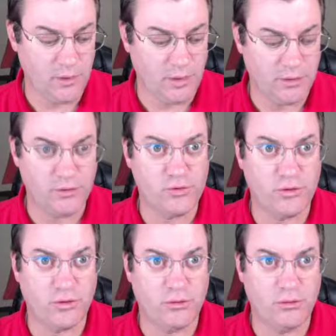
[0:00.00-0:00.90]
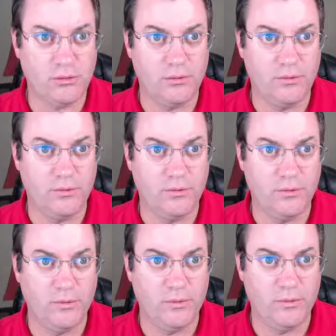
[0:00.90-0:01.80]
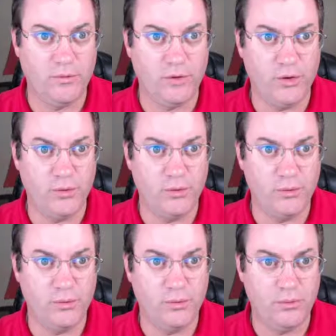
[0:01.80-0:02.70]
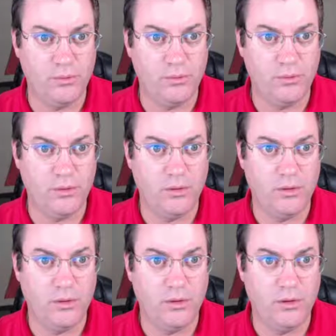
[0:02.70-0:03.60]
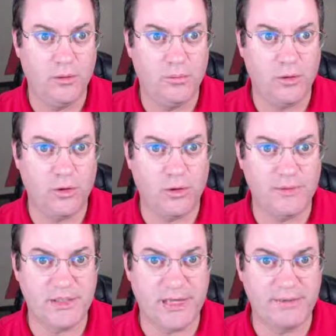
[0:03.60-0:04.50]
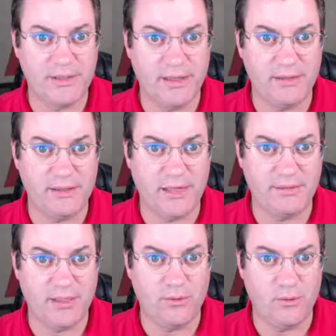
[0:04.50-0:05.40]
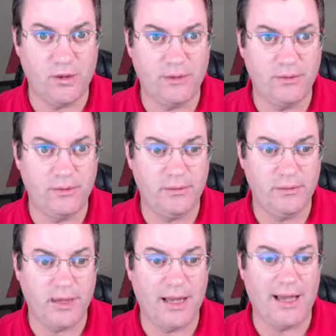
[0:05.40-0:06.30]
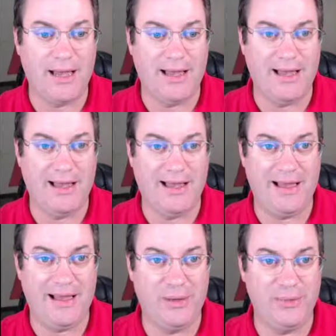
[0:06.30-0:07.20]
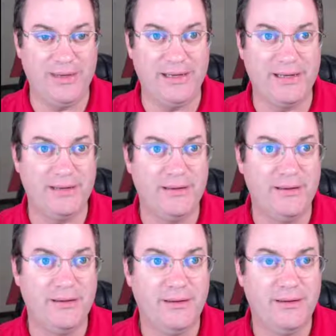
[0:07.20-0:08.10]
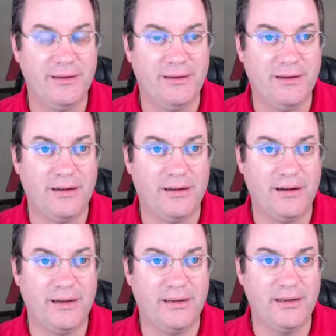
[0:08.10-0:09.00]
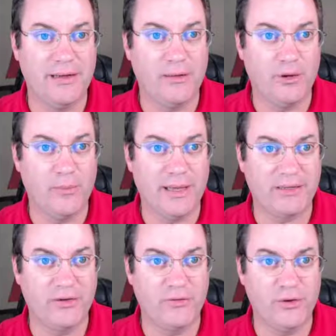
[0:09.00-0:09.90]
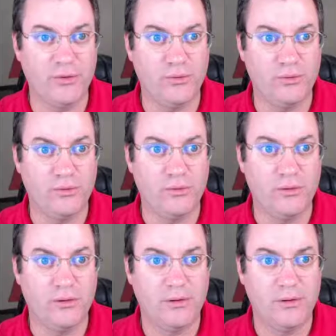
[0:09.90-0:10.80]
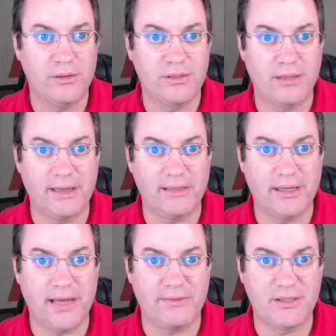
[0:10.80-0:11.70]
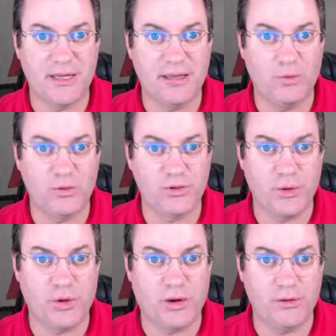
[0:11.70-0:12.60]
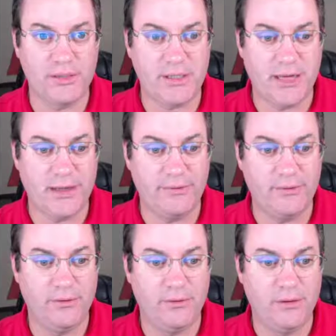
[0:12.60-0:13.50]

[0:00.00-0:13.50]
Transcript: Control, View, Program Staff Set 1. Ah, we did it. All right, and now I'll go back to View, select Staff Set. We'll show all staffs.